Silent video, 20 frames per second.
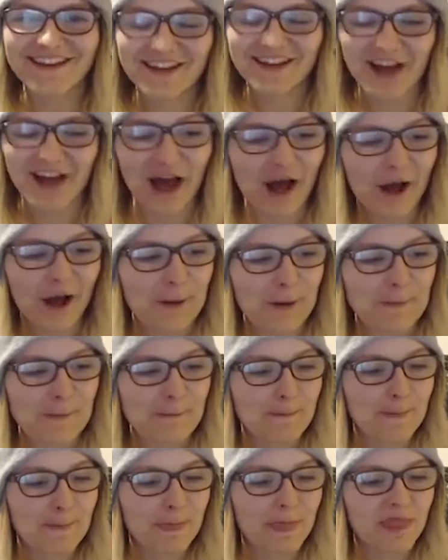
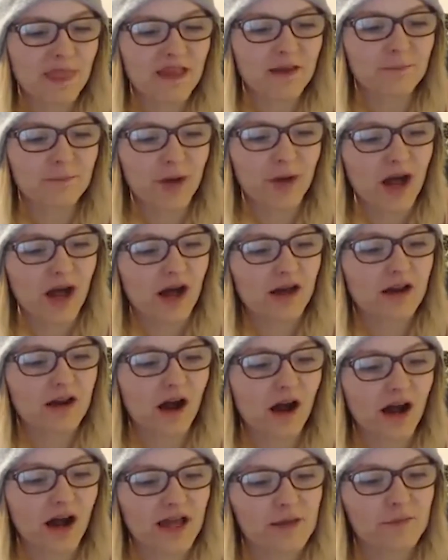But
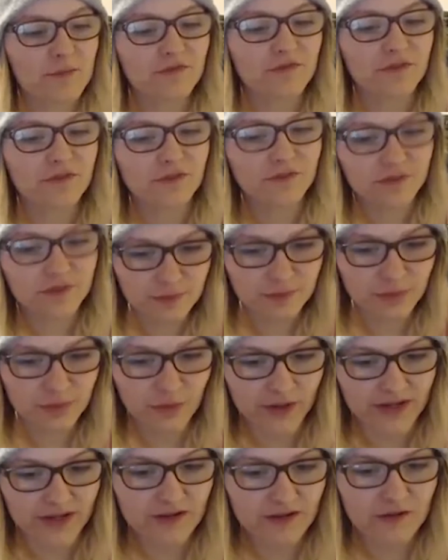I am of the
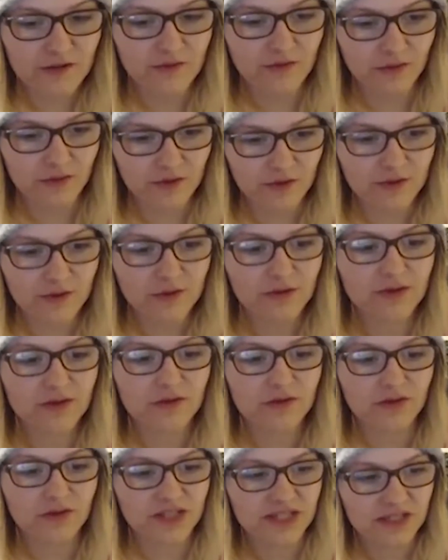viewpoint that
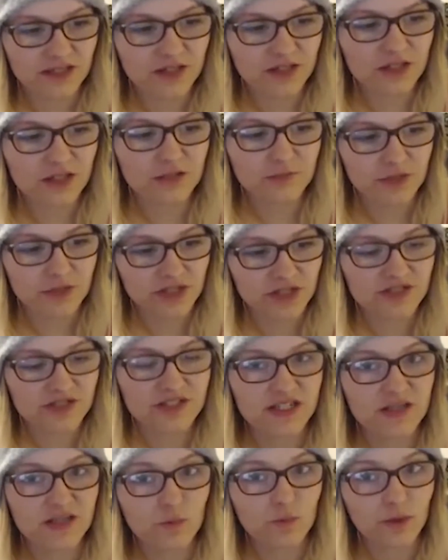the
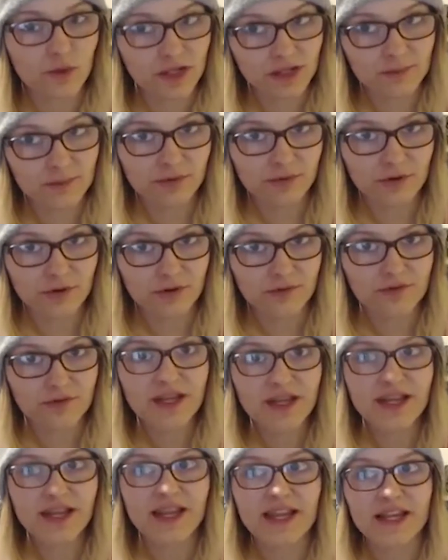community will improve.
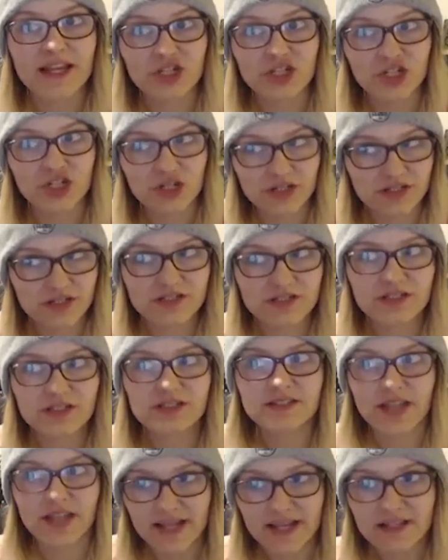It
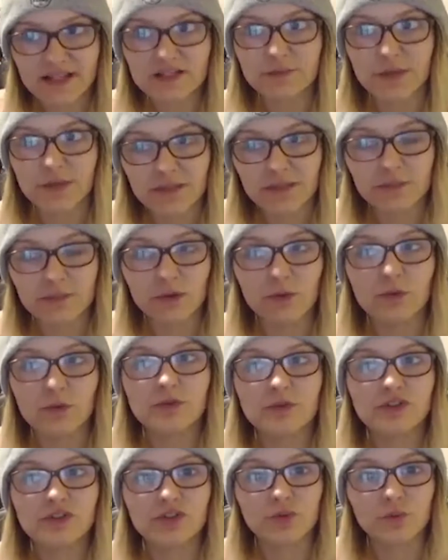just takes people
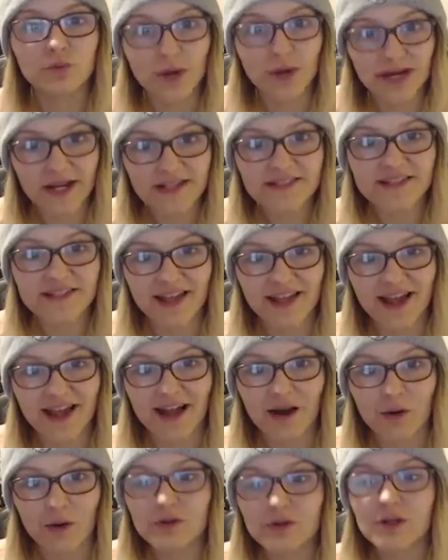to wait it
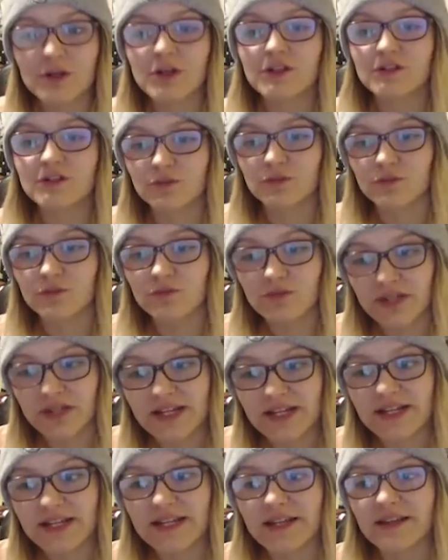out, to
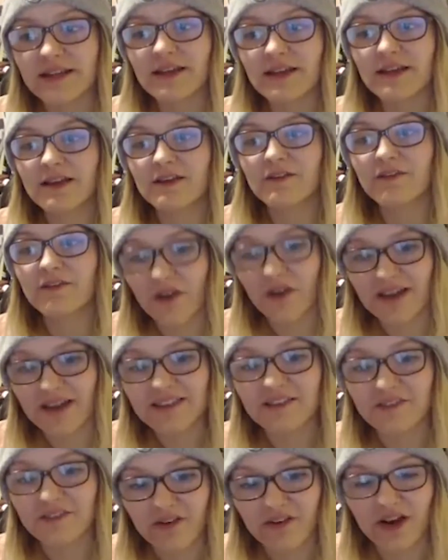really
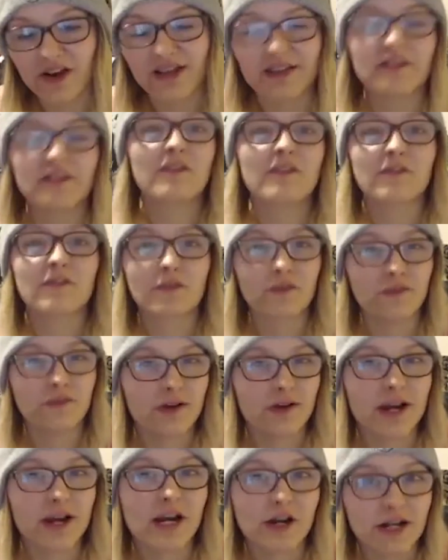fight the fight for a
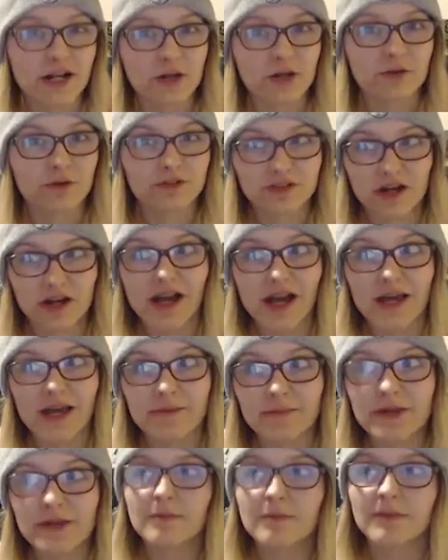very long
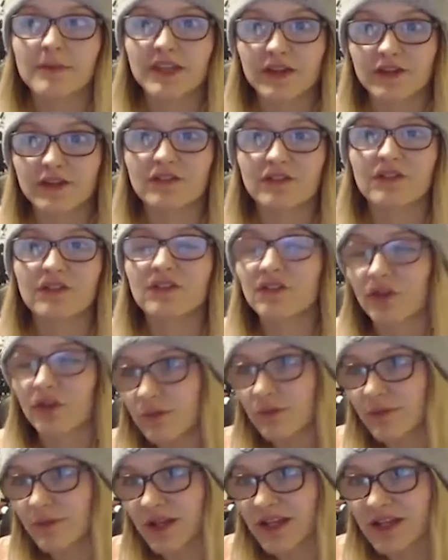time, because
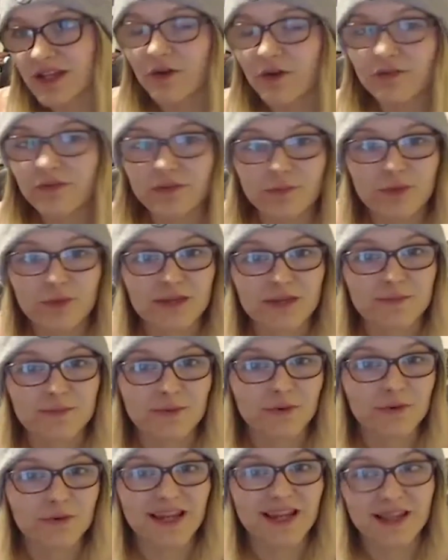so many of the
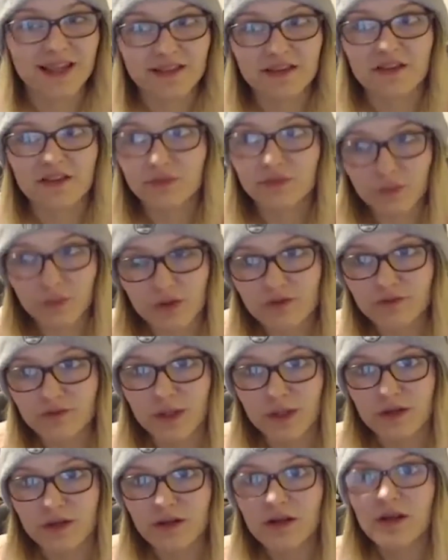people in this
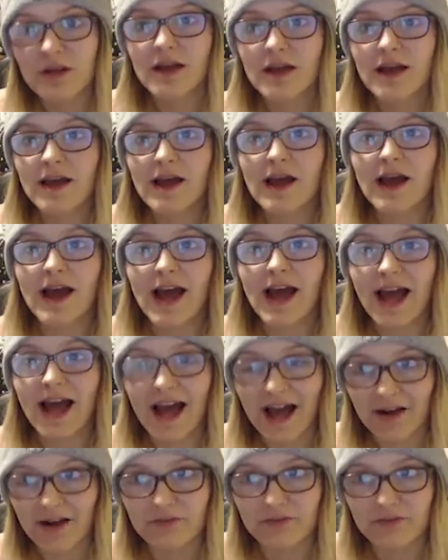movement have